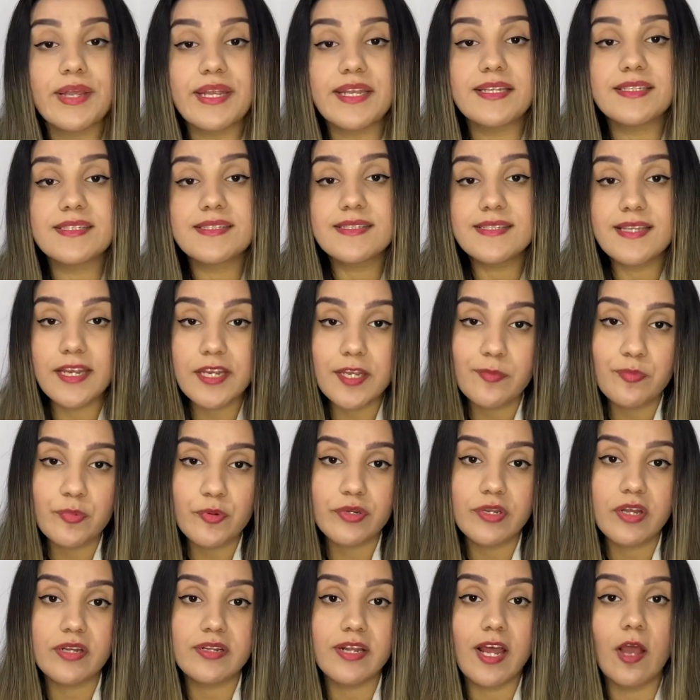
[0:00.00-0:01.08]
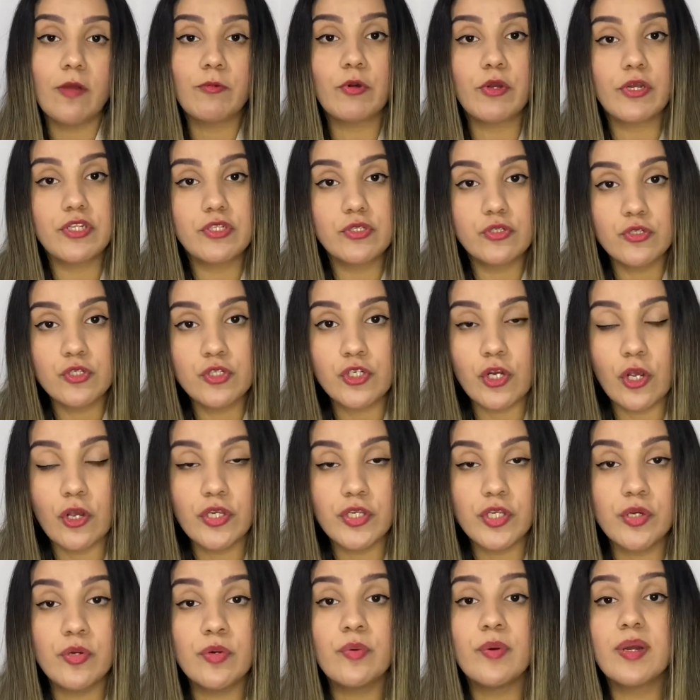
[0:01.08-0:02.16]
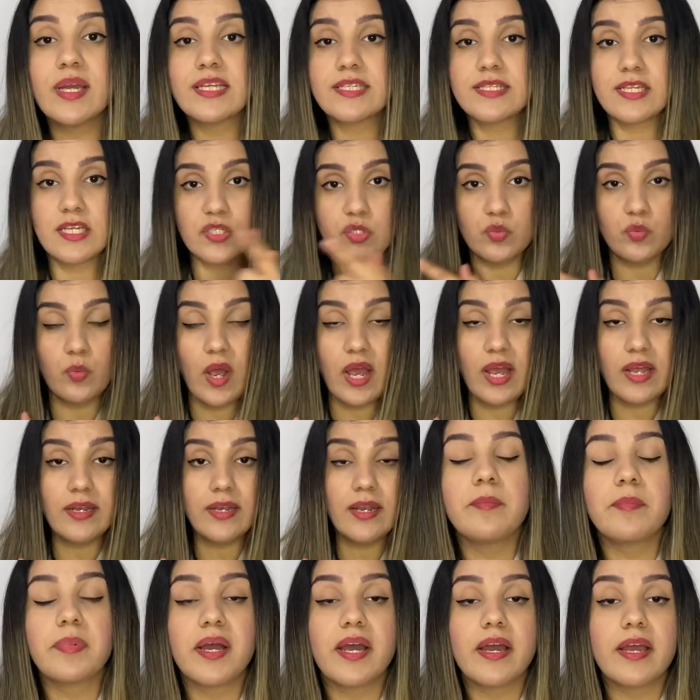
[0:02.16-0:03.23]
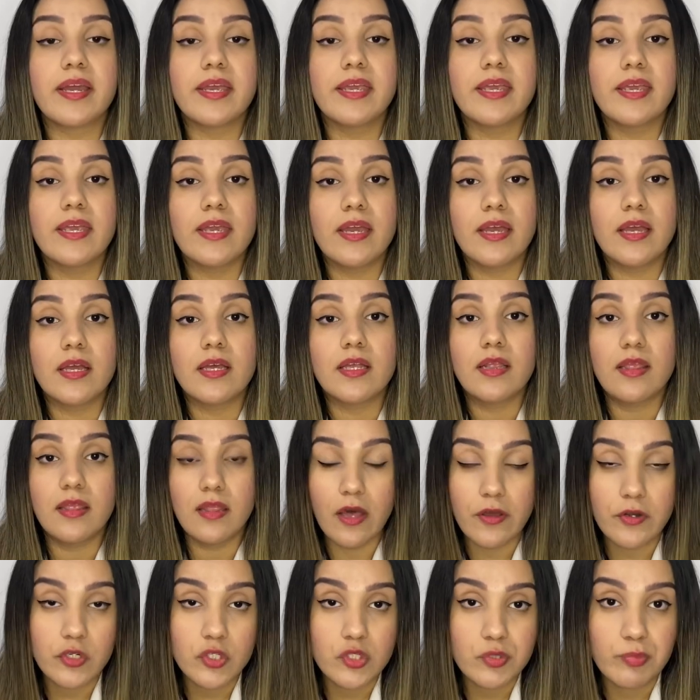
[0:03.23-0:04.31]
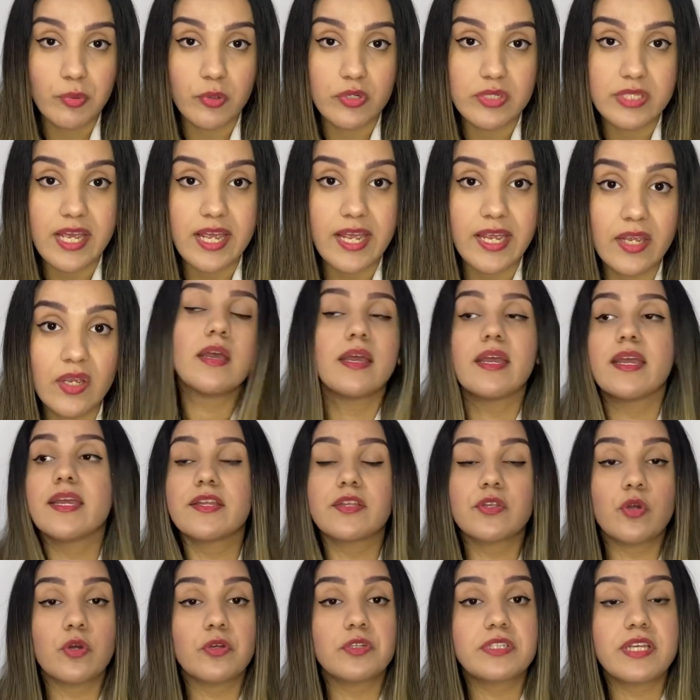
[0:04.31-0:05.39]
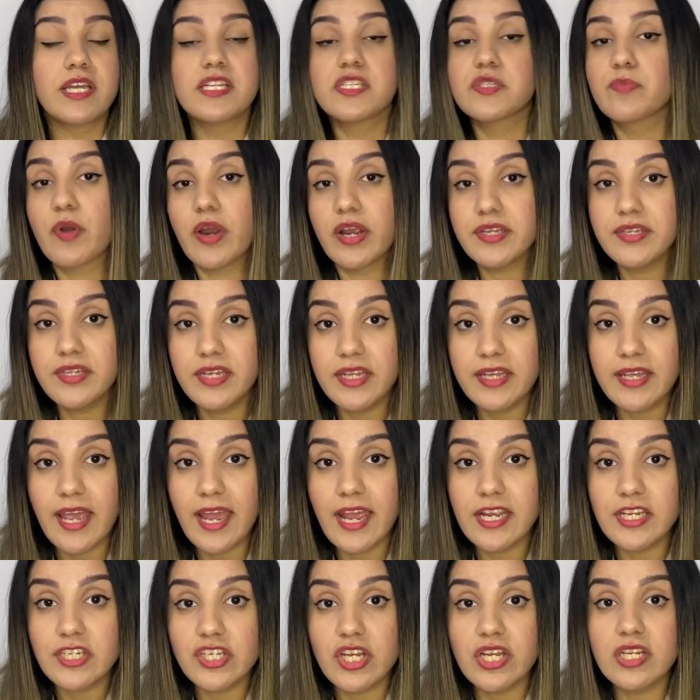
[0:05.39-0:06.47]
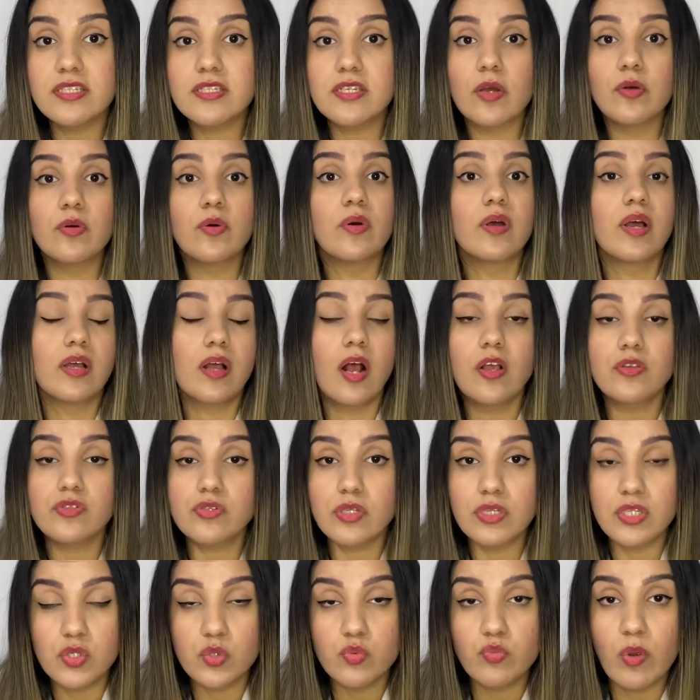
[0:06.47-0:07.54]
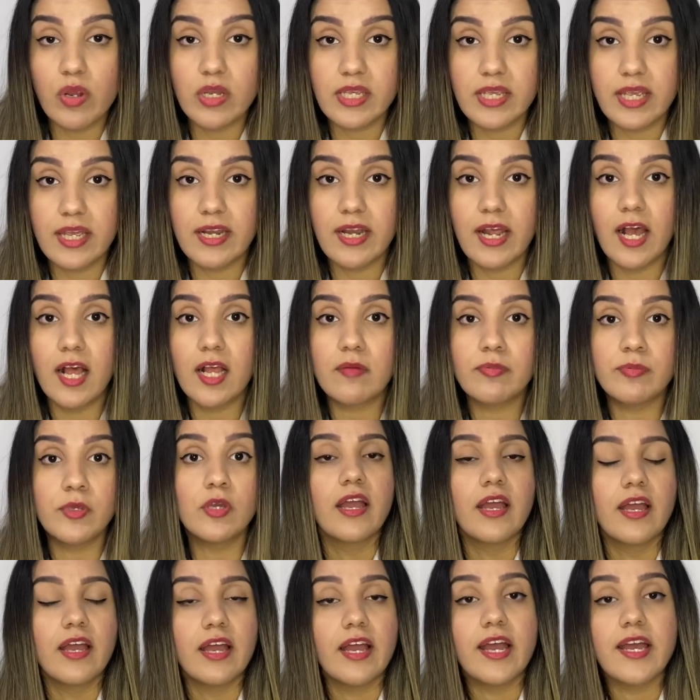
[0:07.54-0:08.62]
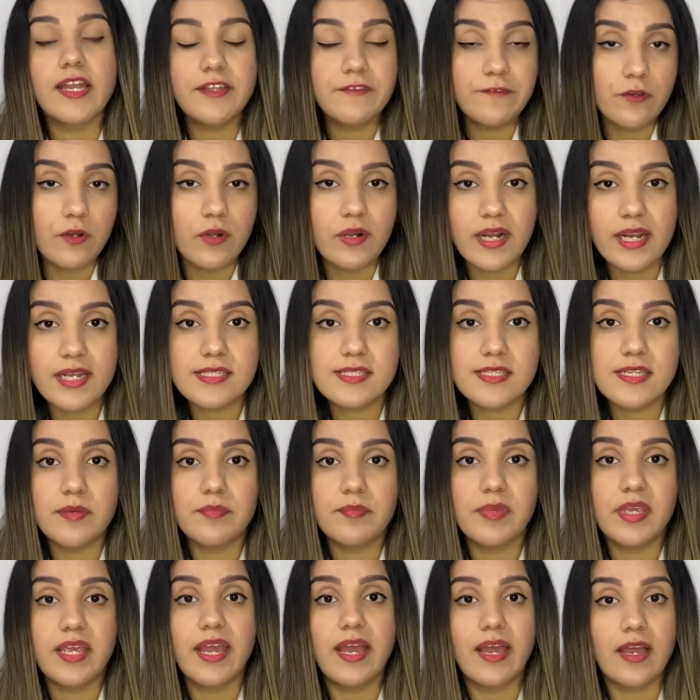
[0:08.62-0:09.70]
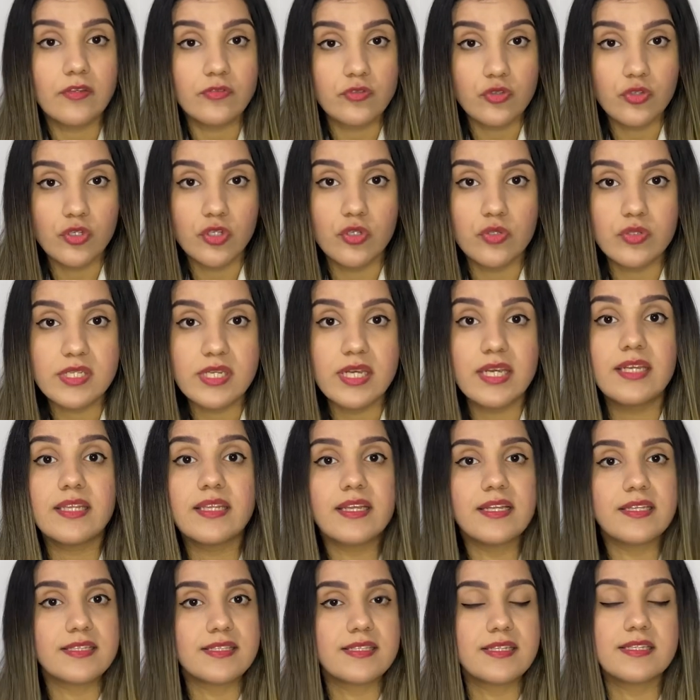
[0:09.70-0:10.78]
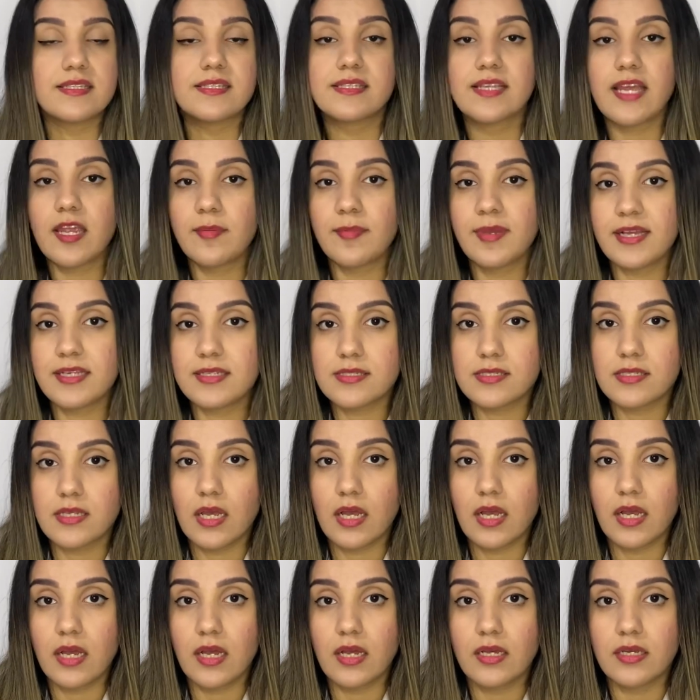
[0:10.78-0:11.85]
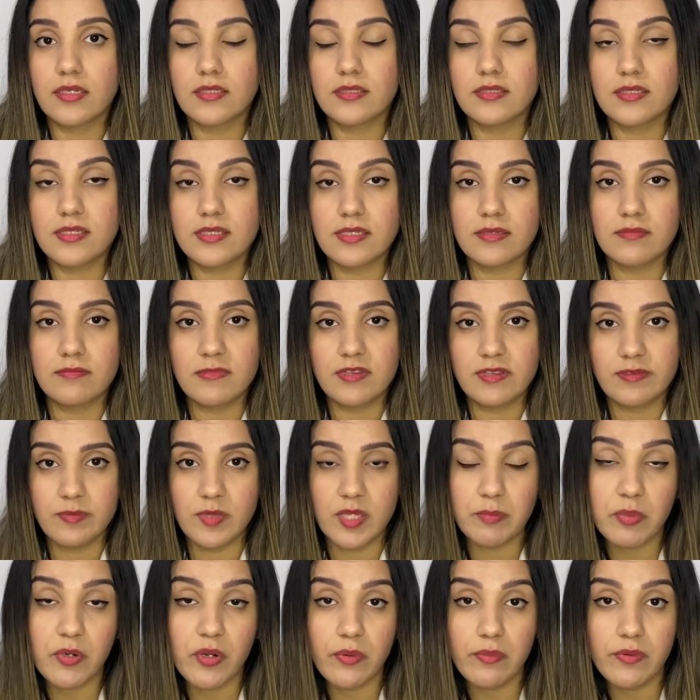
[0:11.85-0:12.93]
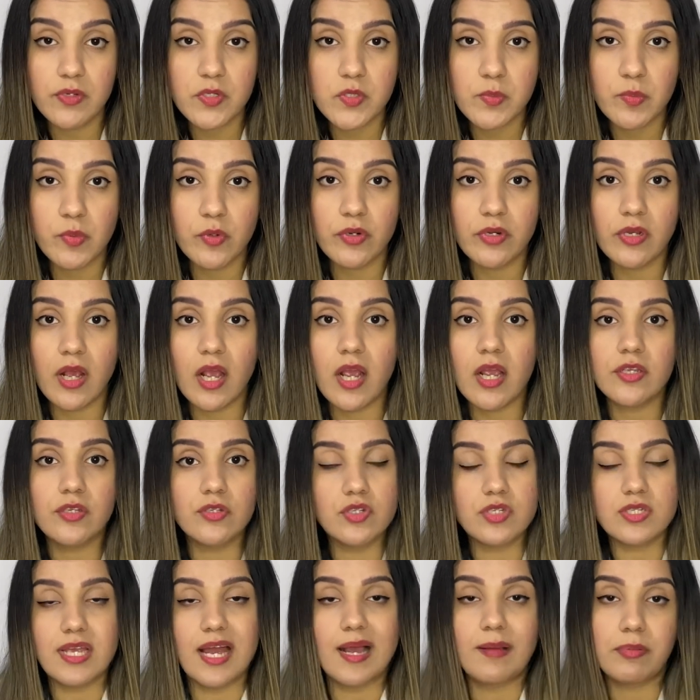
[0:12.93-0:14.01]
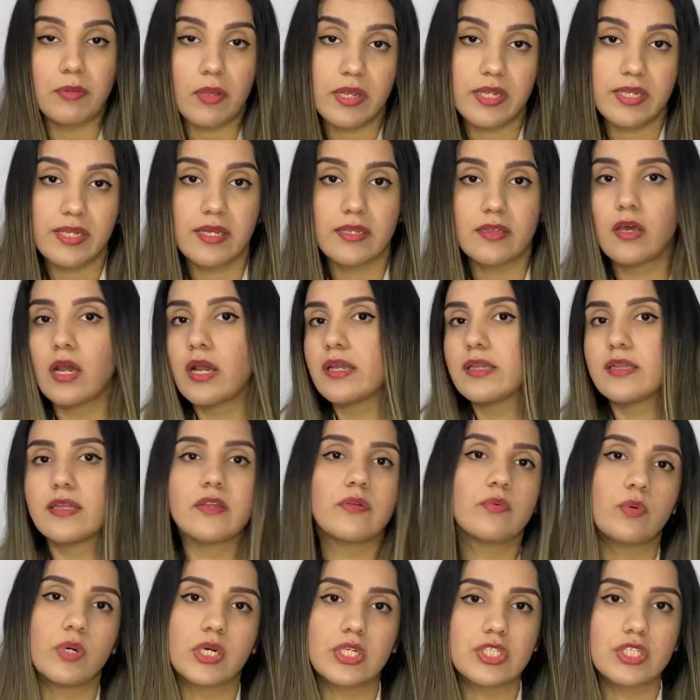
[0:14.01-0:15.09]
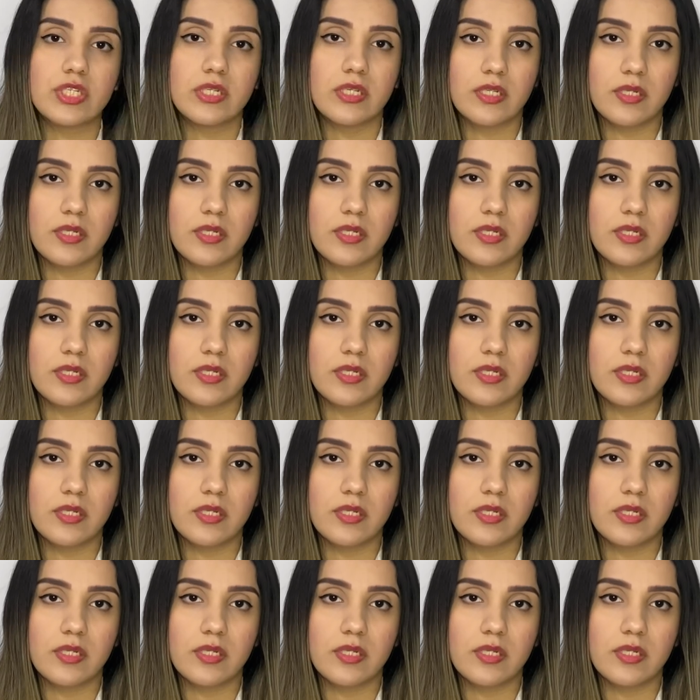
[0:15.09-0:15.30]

the second product that I'm going to show you is this one by La Roche-Posay. It contains brightening agent, so also this one can help you. And if you're asking me how to use it, it's the same as uh, the, the previous product. You just apply it at night and wash it in the